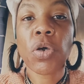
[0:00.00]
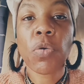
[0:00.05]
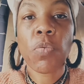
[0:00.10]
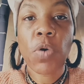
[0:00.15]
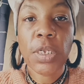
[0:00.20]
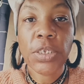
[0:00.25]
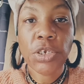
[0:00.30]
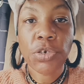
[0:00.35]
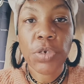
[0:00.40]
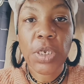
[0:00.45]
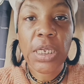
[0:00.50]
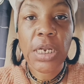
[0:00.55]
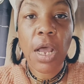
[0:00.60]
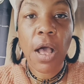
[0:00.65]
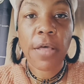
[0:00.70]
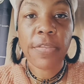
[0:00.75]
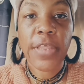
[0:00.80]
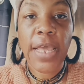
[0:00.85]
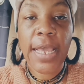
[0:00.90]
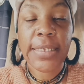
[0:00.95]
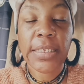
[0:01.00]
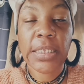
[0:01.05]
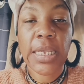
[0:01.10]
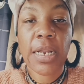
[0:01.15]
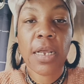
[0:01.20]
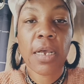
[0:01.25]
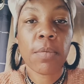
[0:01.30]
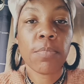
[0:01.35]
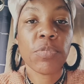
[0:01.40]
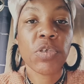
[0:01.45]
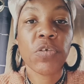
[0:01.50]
once you get all that set up,